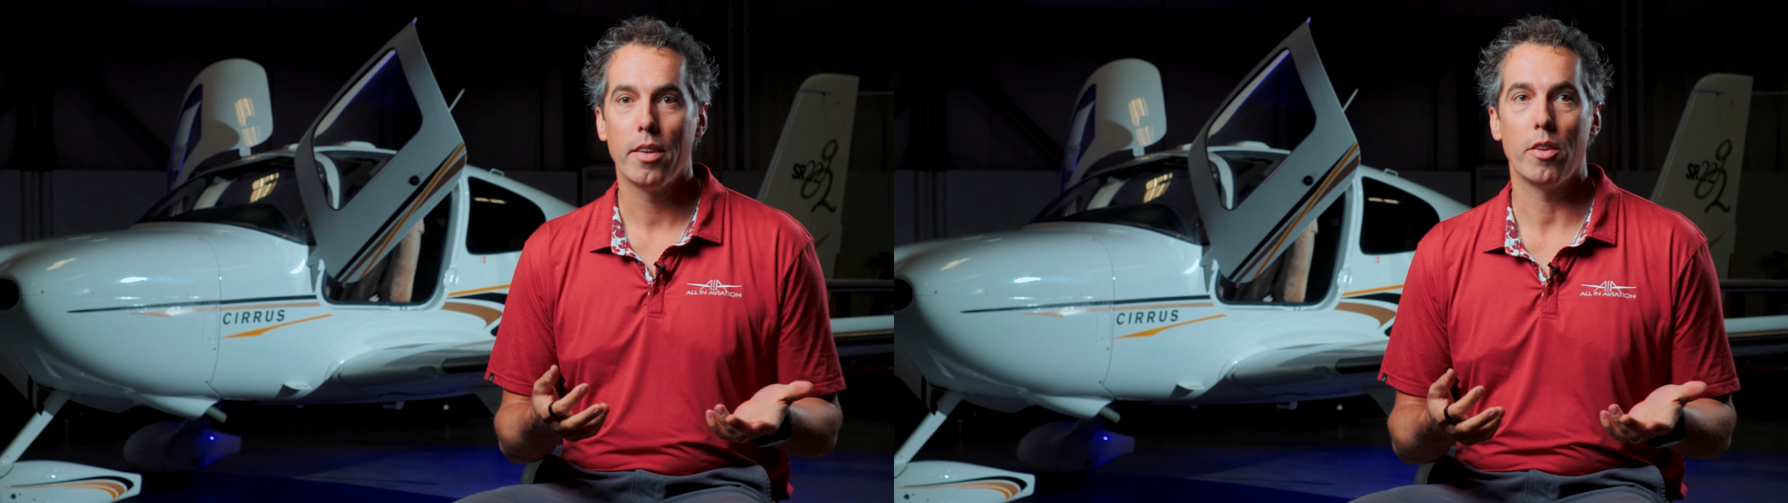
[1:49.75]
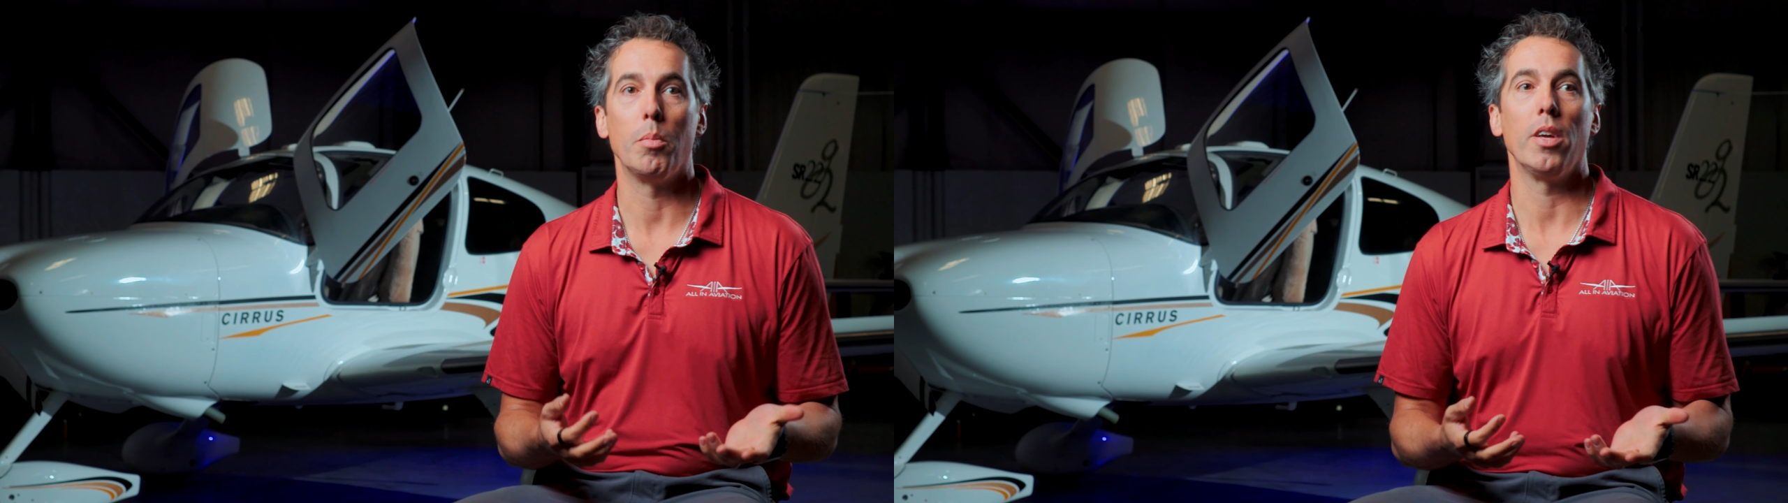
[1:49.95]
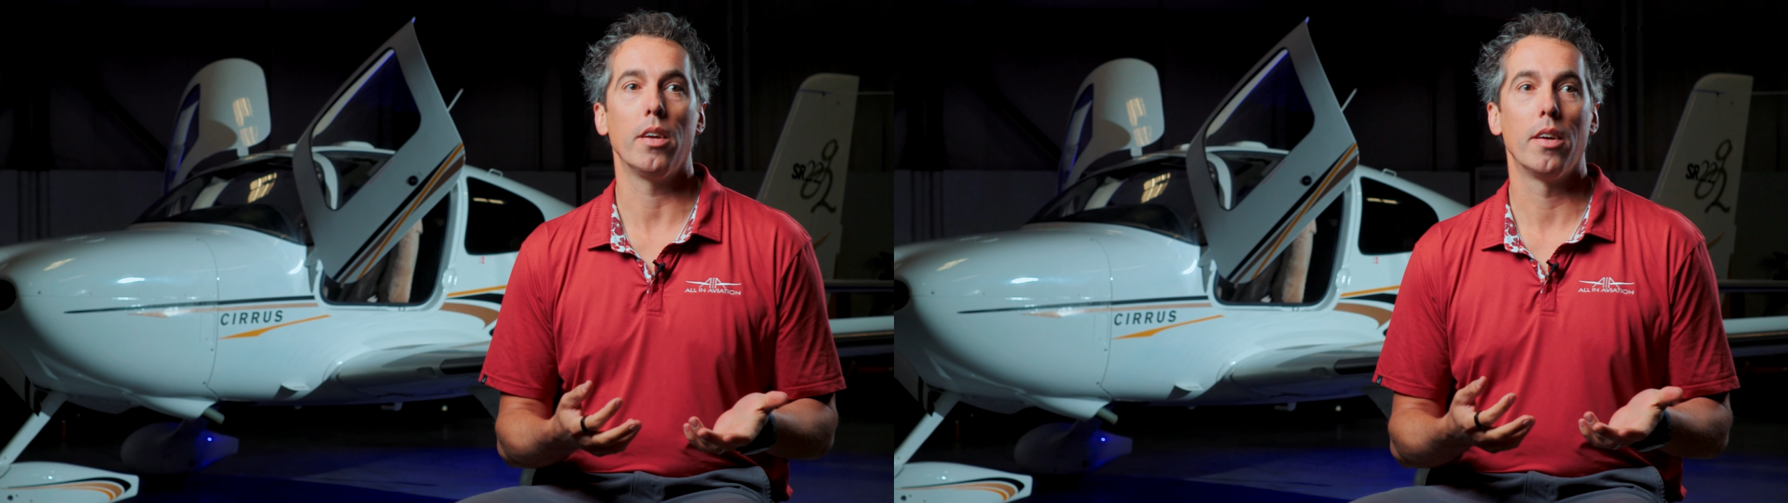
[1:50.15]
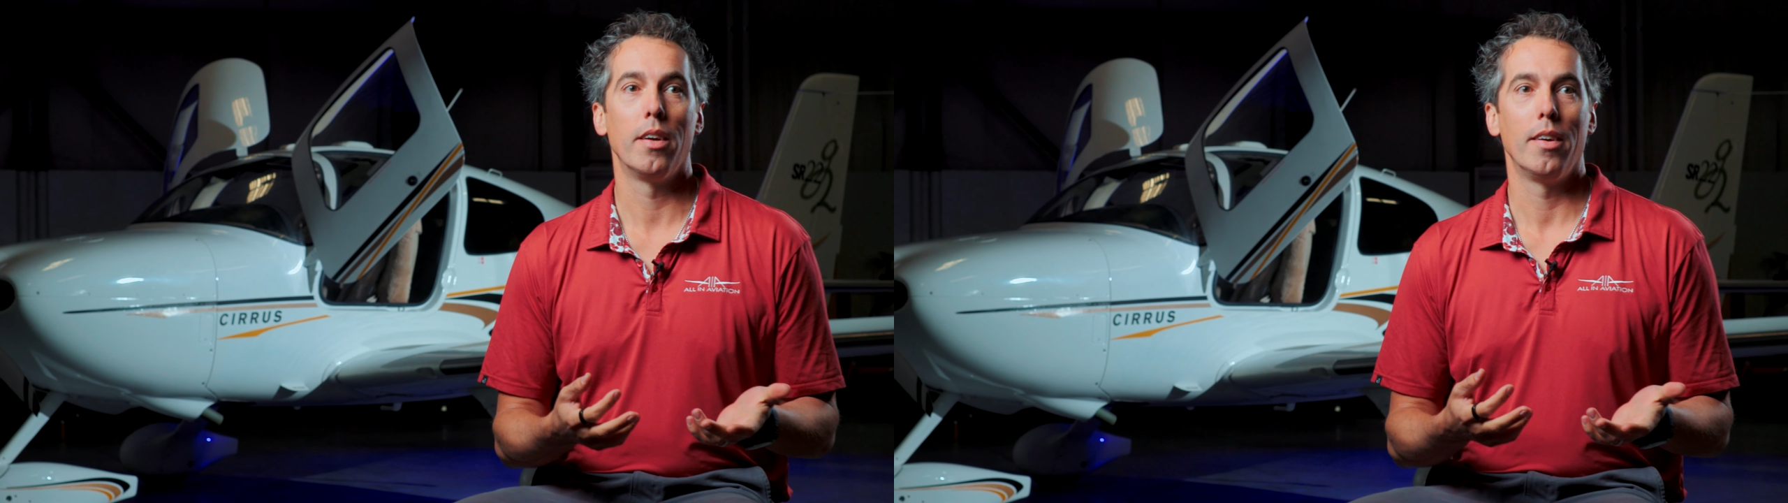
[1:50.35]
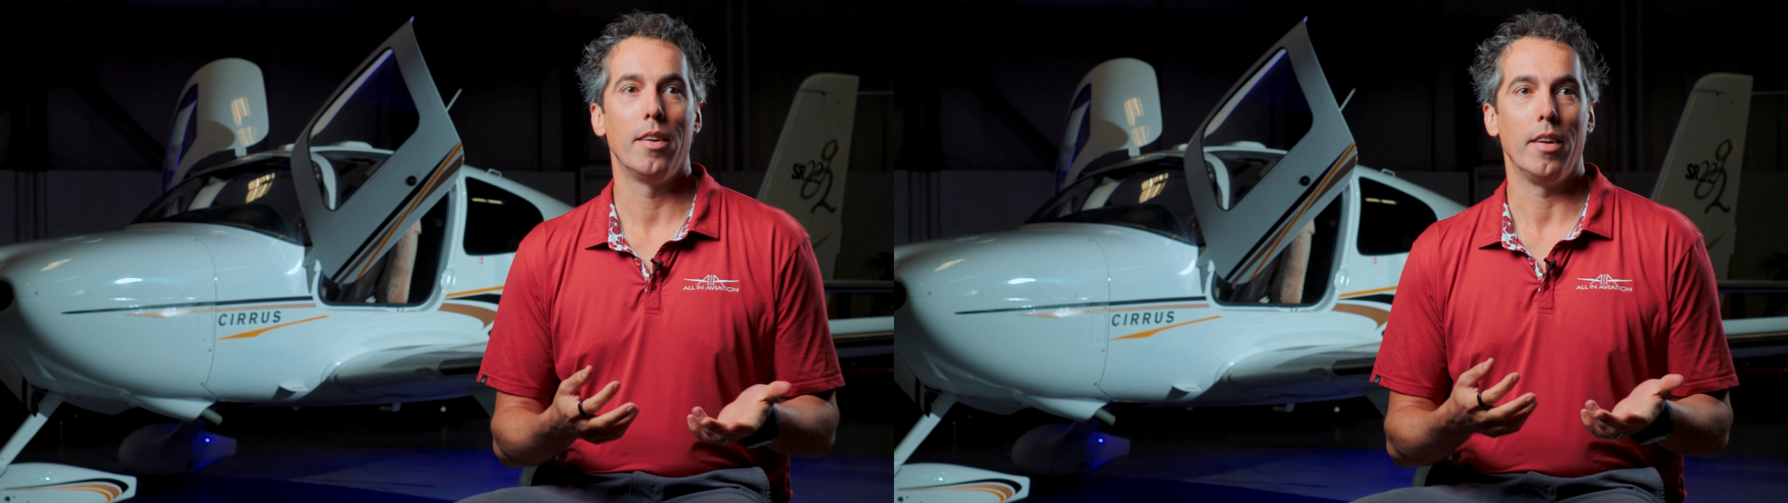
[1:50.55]
to be
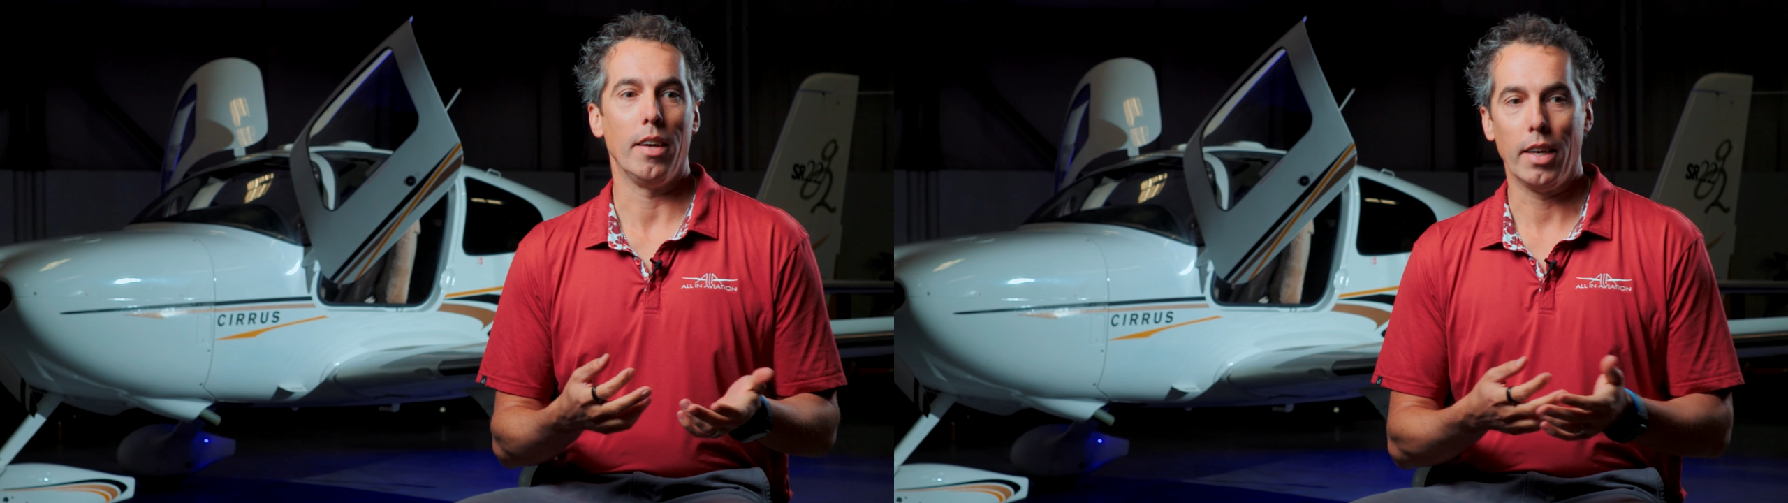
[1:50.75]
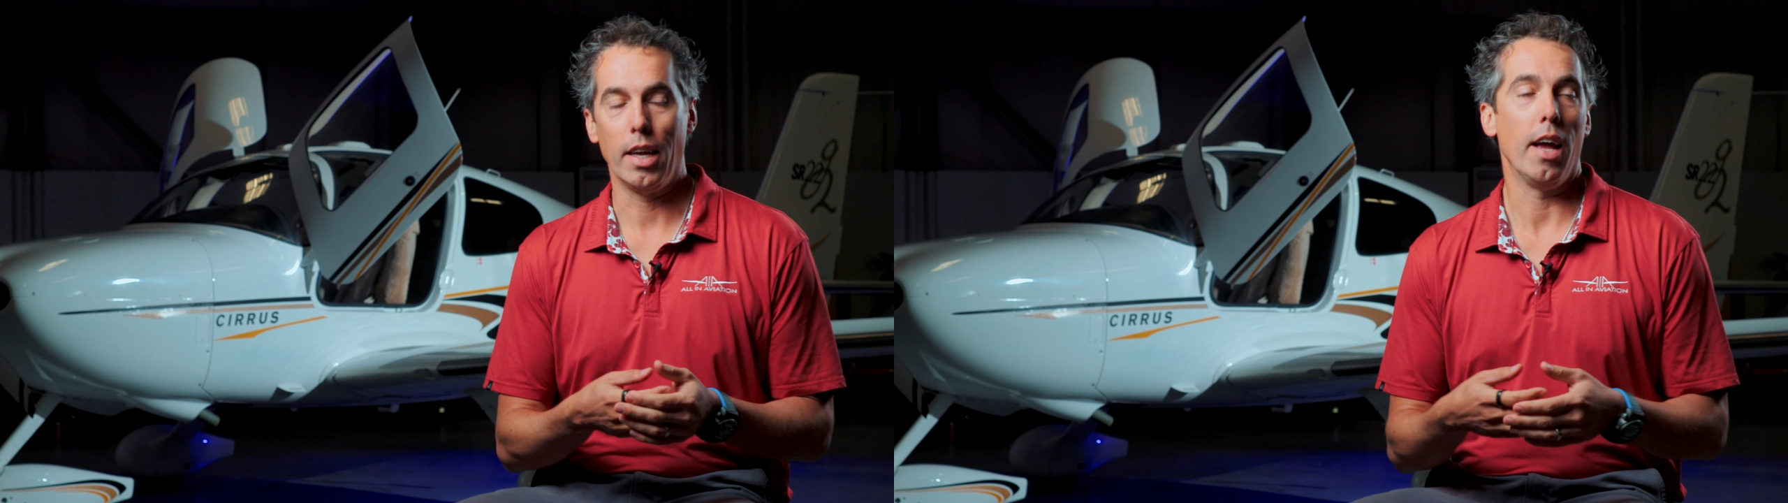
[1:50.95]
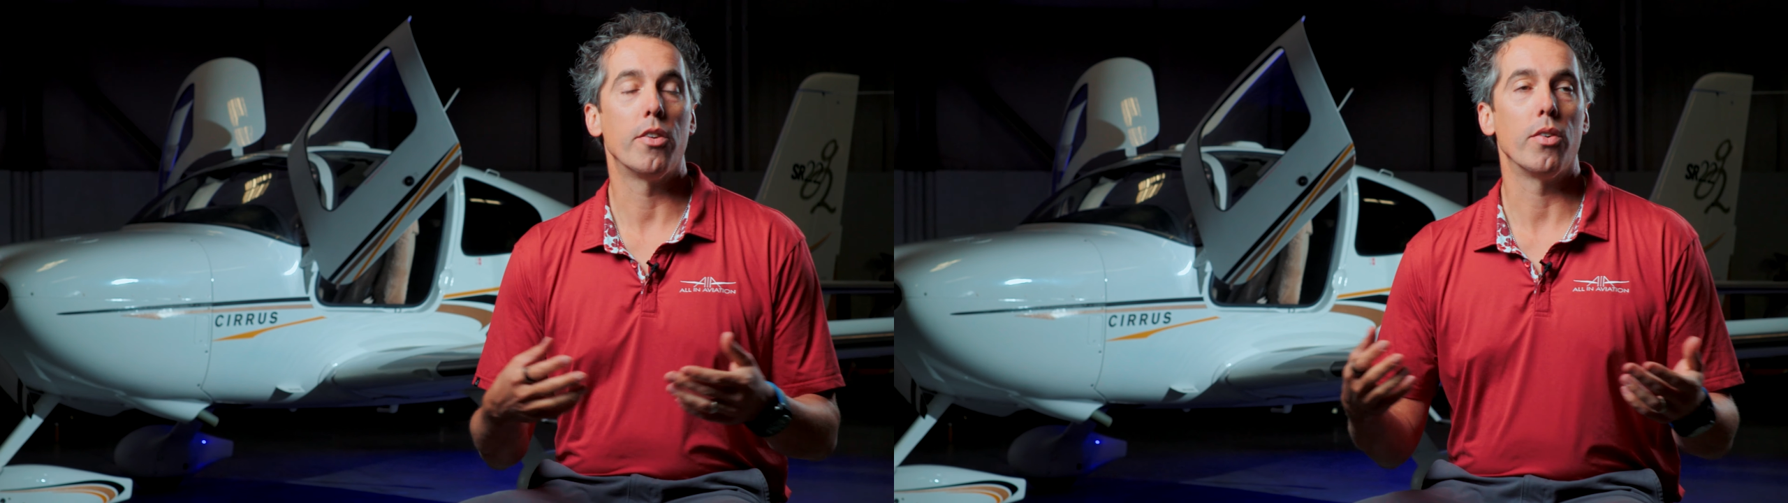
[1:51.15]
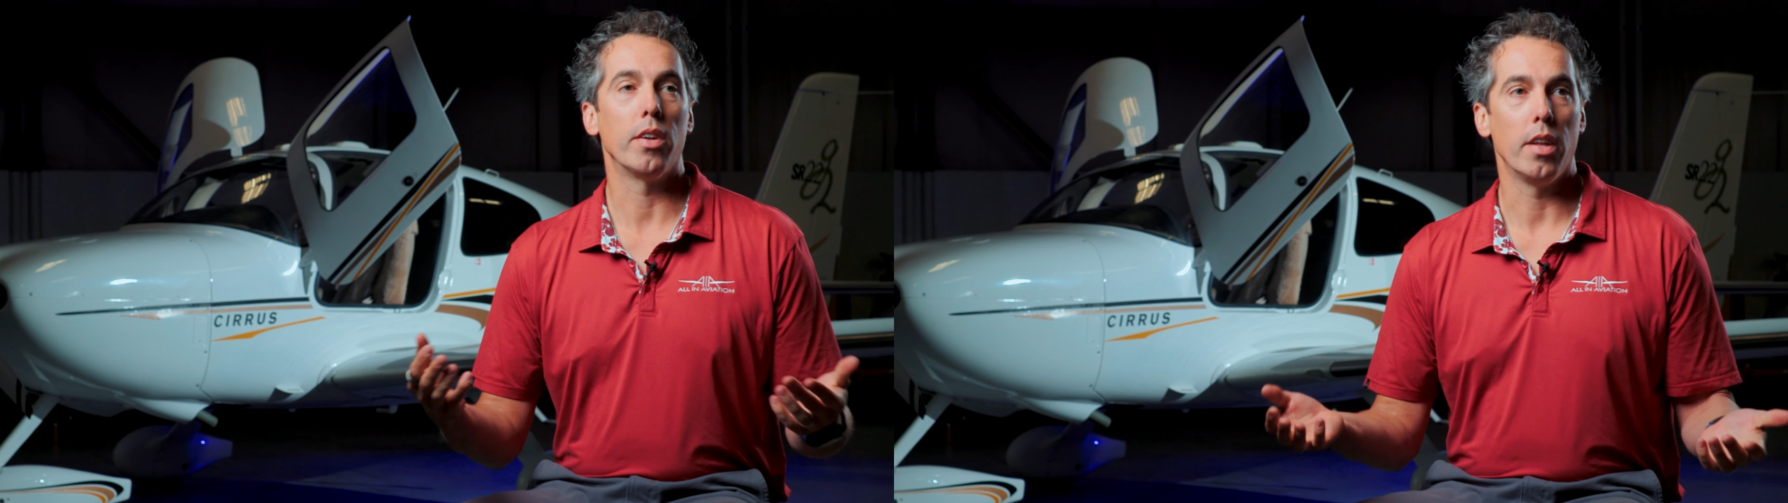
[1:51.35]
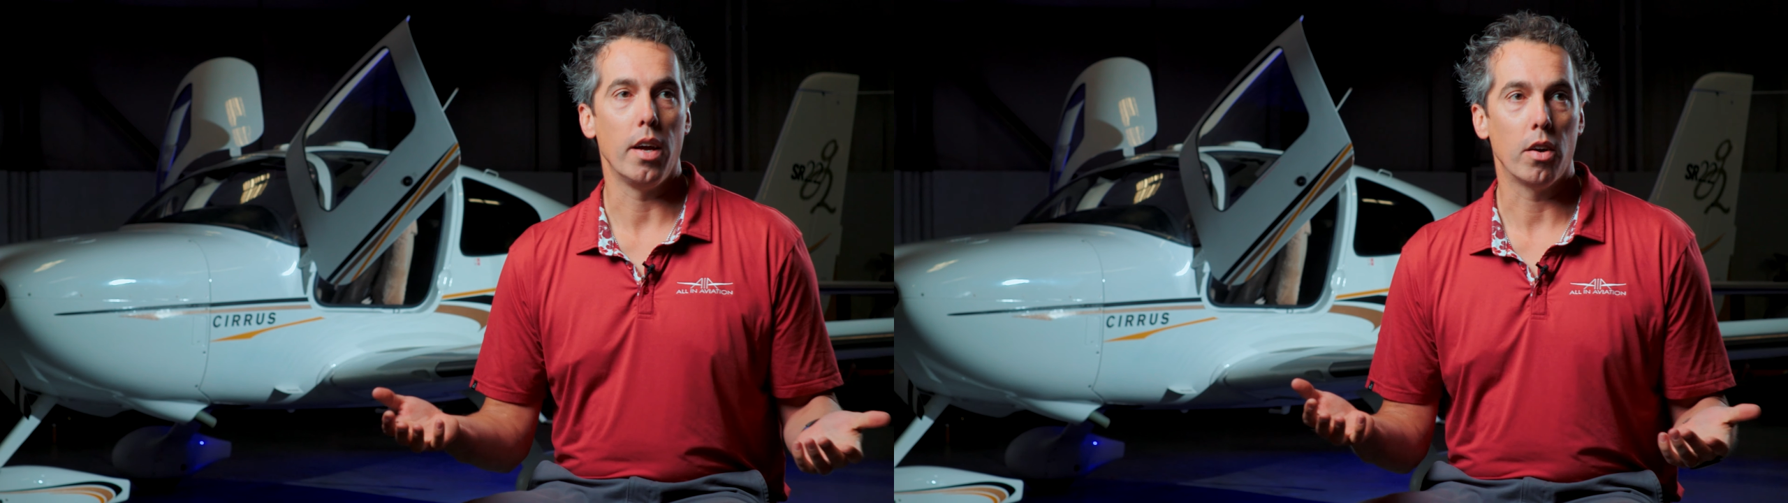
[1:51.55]
entering the